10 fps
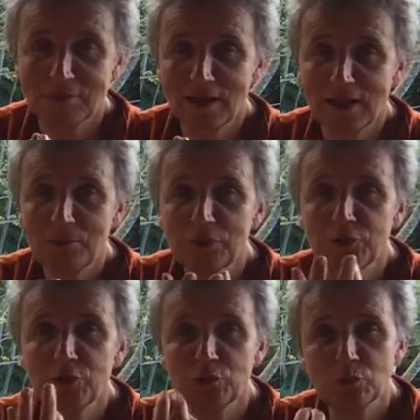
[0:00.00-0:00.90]
able
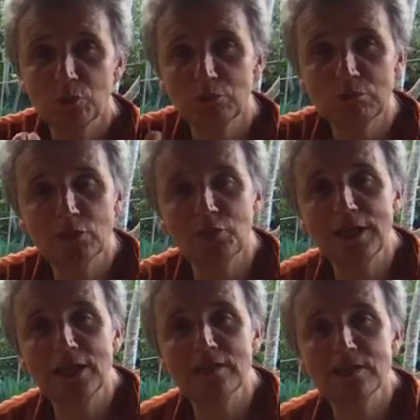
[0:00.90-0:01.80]
to
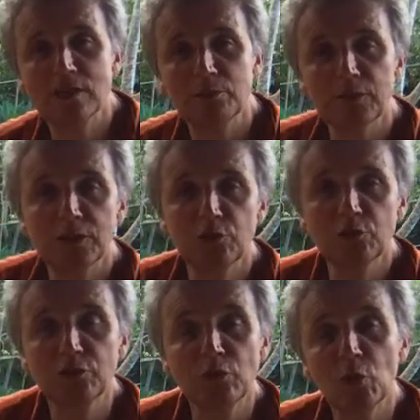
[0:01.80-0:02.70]
create something
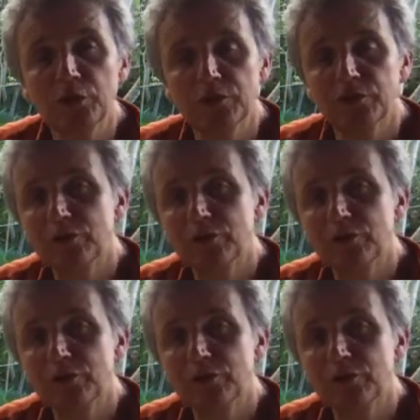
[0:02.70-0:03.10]
through voice,